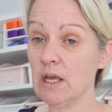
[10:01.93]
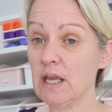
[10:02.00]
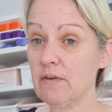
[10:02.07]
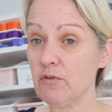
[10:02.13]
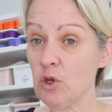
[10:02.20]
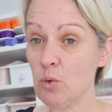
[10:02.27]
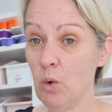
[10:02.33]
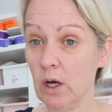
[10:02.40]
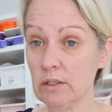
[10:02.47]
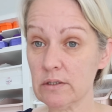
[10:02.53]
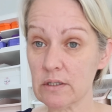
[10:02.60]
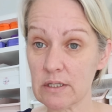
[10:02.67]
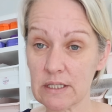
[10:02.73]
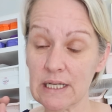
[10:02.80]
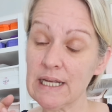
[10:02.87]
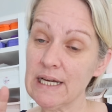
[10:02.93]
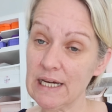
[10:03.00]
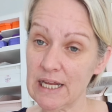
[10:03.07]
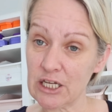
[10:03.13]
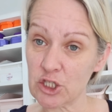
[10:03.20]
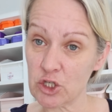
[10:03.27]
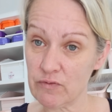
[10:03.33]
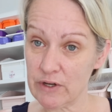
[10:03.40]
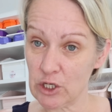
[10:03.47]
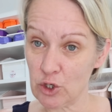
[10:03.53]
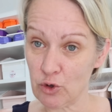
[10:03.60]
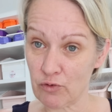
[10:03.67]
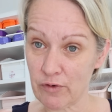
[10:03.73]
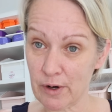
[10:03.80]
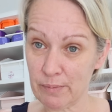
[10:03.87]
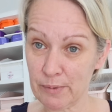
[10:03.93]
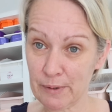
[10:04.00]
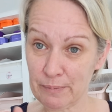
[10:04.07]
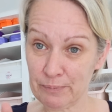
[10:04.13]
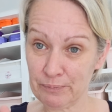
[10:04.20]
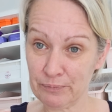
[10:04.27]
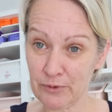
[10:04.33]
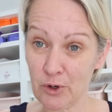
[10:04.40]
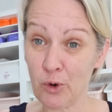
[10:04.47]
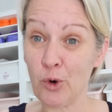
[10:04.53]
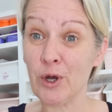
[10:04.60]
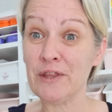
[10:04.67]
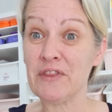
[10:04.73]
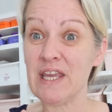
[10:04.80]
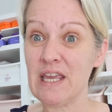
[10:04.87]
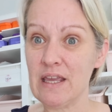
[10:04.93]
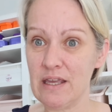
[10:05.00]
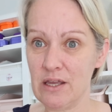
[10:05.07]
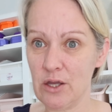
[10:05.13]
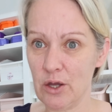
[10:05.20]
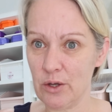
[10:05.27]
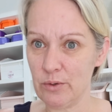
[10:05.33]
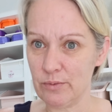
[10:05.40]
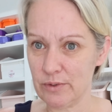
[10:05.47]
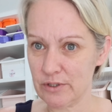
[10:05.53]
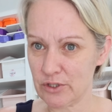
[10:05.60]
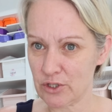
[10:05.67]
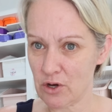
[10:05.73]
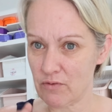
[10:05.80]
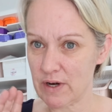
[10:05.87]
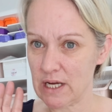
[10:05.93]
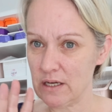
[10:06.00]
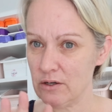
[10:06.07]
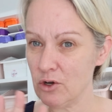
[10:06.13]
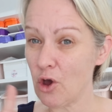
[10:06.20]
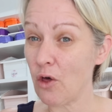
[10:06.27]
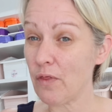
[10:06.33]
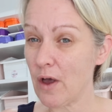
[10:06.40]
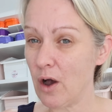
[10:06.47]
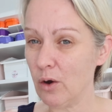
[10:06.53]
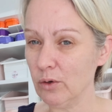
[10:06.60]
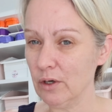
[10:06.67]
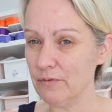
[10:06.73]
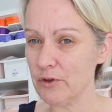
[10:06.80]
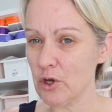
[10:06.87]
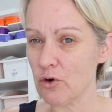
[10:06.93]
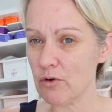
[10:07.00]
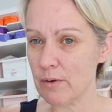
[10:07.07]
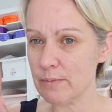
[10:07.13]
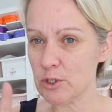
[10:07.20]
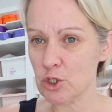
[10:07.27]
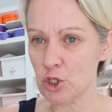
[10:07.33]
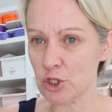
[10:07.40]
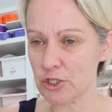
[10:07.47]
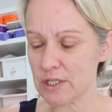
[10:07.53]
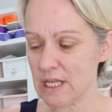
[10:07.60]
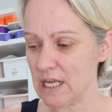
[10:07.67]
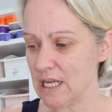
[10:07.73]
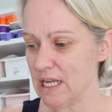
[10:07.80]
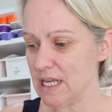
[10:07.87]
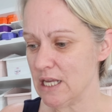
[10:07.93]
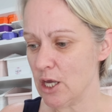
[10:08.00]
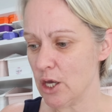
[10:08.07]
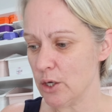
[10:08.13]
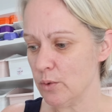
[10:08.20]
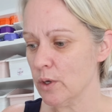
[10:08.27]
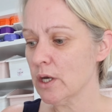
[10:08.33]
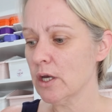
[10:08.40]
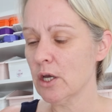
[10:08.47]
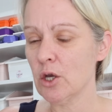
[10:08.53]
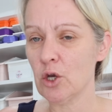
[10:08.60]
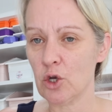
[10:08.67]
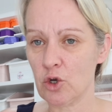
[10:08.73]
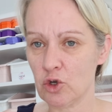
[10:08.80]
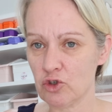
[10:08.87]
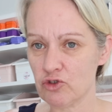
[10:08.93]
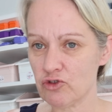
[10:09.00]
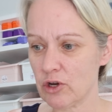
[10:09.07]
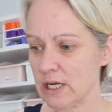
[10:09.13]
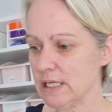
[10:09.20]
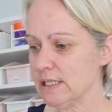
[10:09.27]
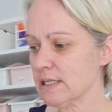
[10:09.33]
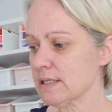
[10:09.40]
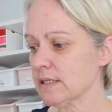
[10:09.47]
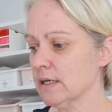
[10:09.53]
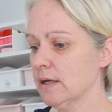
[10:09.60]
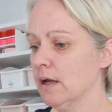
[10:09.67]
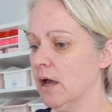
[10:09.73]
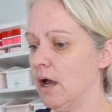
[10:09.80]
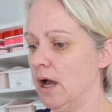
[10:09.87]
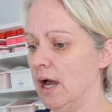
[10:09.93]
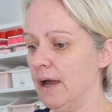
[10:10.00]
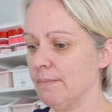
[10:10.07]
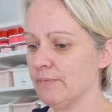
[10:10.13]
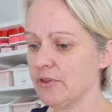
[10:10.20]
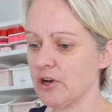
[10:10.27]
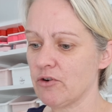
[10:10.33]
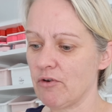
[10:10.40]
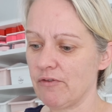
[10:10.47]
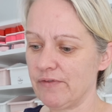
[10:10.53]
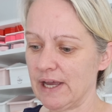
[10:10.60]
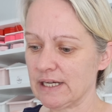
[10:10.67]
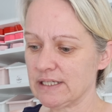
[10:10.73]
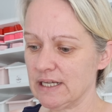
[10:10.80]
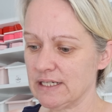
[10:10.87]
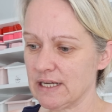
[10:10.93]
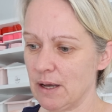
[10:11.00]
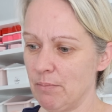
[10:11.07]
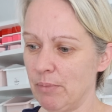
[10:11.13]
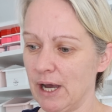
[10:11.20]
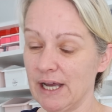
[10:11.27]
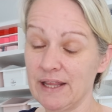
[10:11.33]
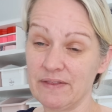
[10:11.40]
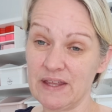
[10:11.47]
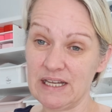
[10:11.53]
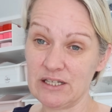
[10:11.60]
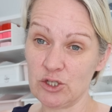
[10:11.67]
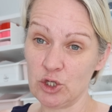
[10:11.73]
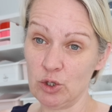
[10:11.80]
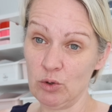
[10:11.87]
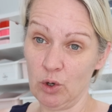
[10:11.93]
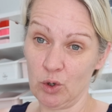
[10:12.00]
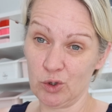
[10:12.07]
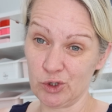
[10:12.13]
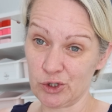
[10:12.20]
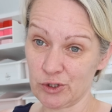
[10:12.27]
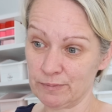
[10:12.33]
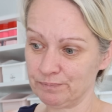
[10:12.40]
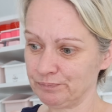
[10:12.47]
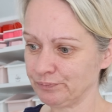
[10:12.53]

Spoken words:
if you want, unless you're in Europe, or the EU, sorry, not the whole of Europe, just the EU countries that are affected by these new laws.